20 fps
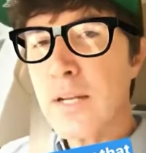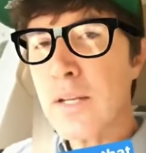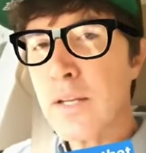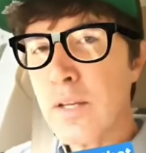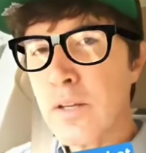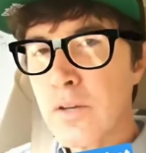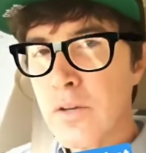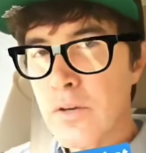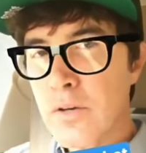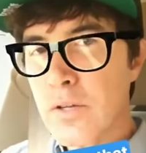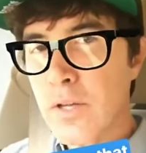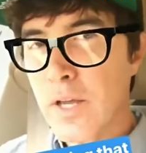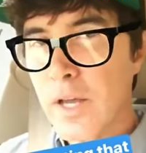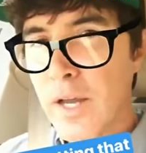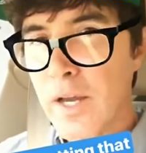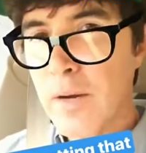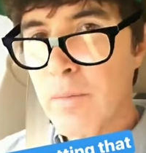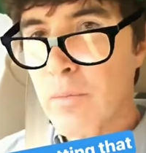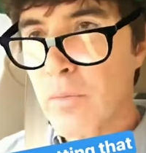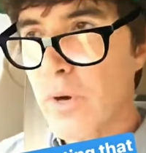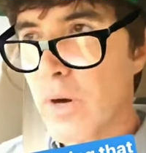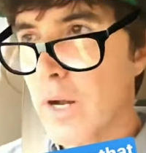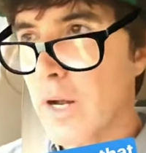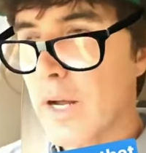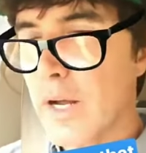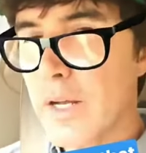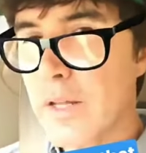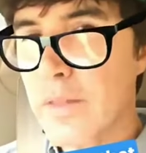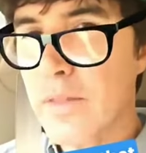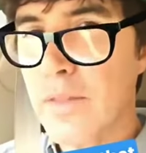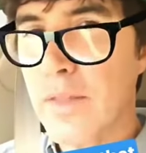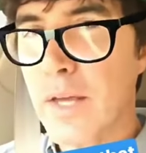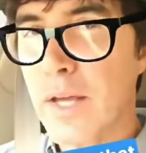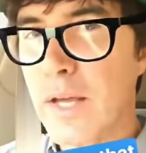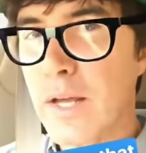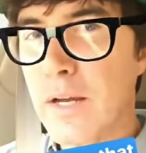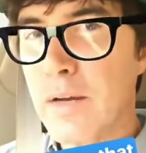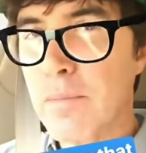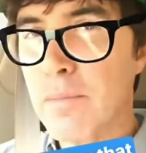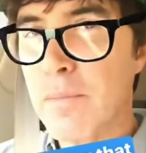in your camera
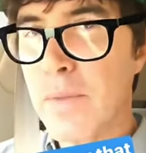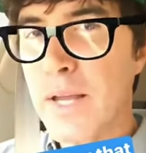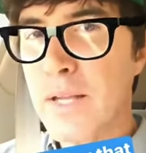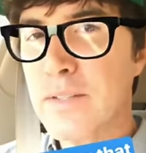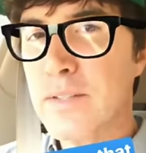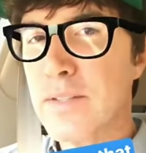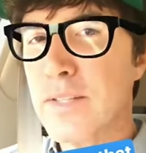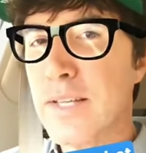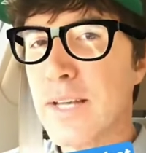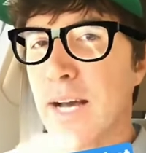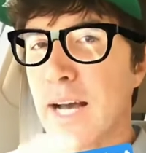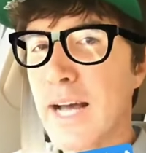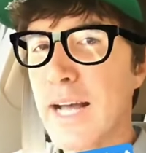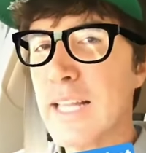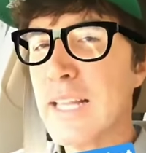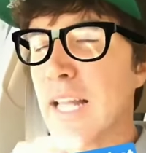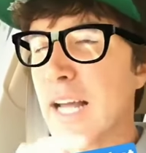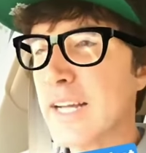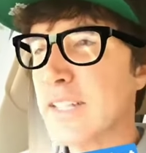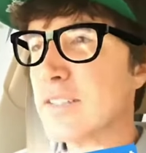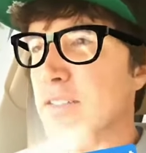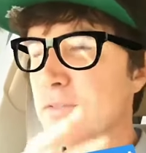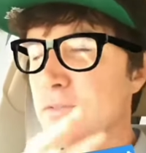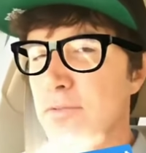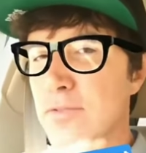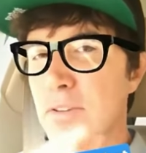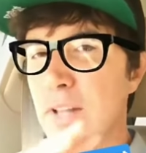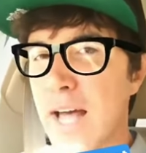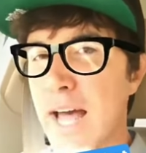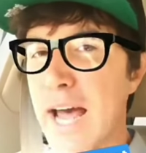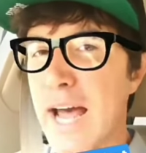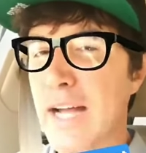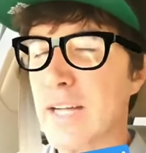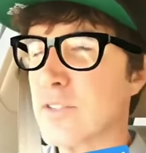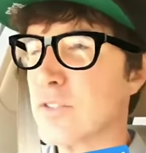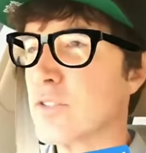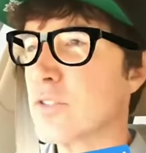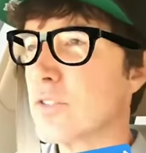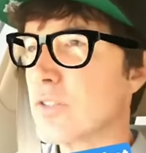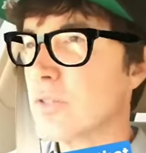that makes the highlights
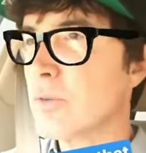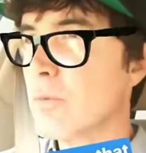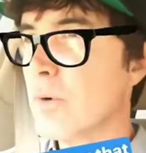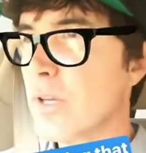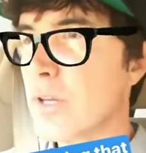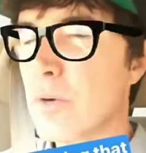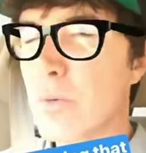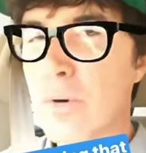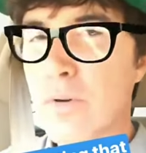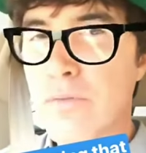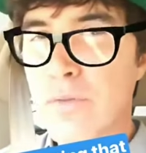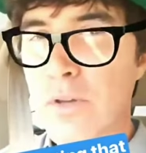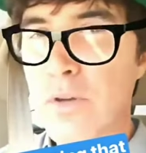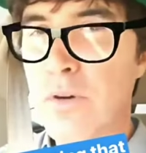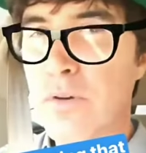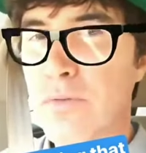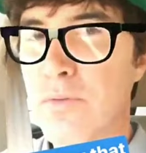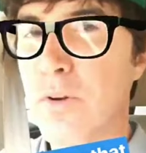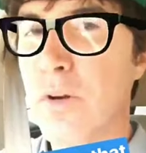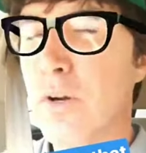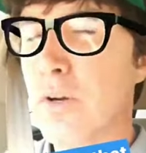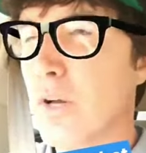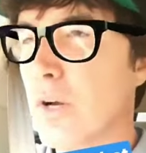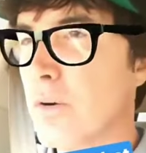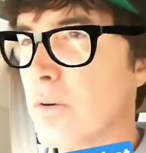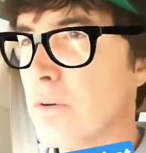flash when you review a photo.